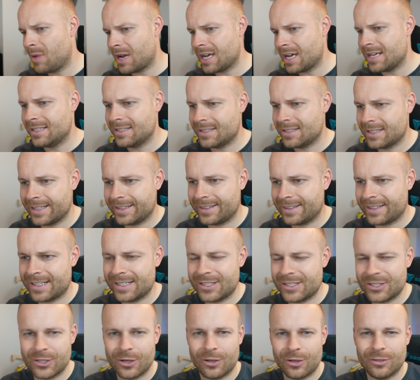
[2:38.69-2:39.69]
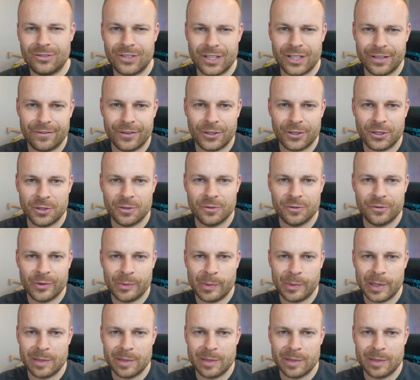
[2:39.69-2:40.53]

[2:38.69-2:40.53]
basic that it's not difficult for